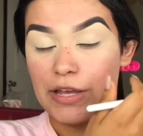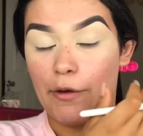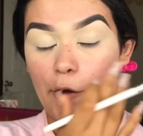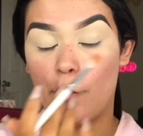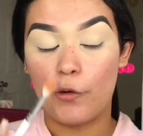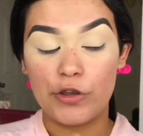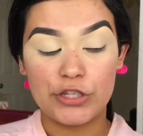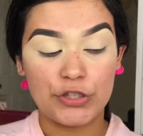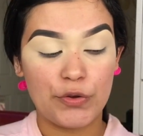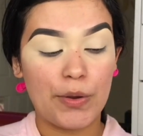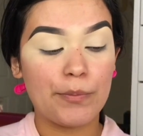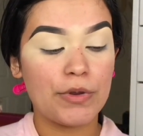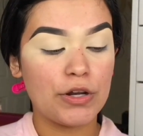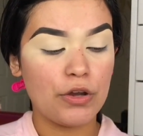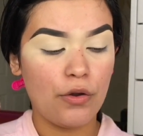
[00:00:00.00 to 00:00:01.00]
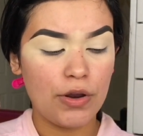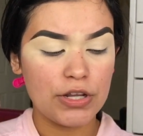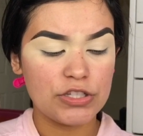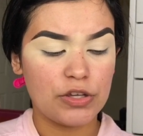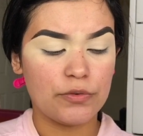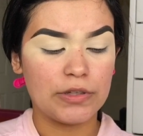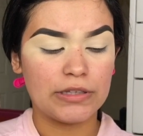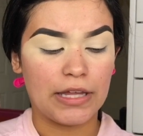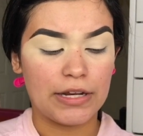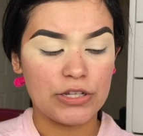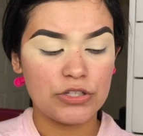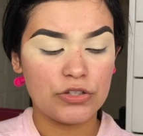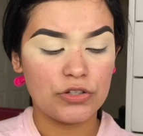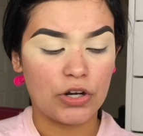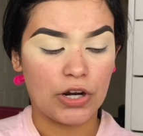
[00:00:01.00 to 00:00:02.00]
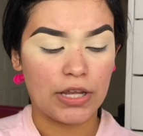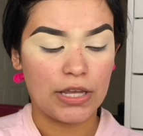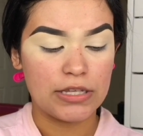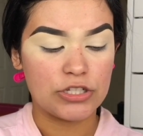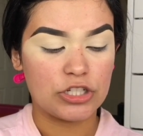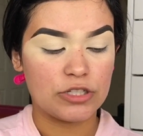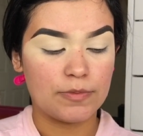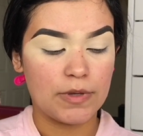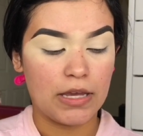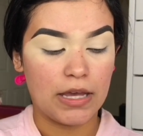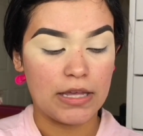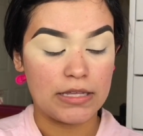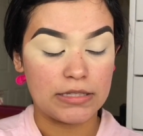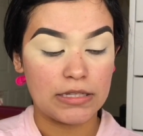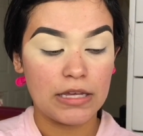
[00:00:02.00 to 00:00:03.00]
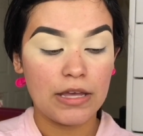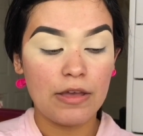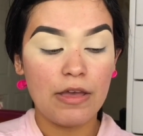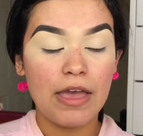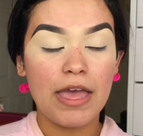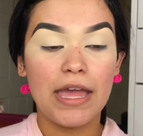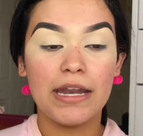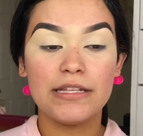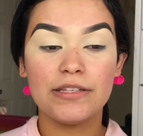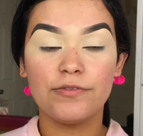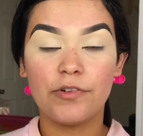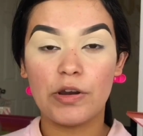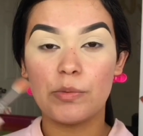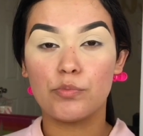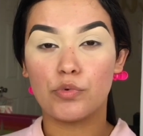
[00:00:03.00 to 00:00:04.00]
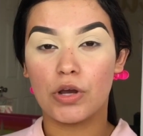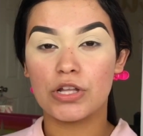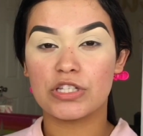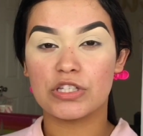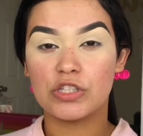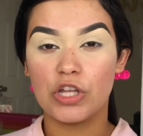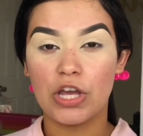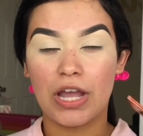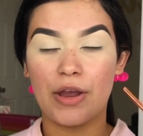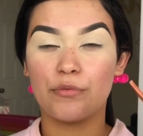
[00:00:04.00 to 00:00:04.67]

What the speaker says: how I always do, I'm going to go ahead and start with lightest to darkest just because it is a very bronze look.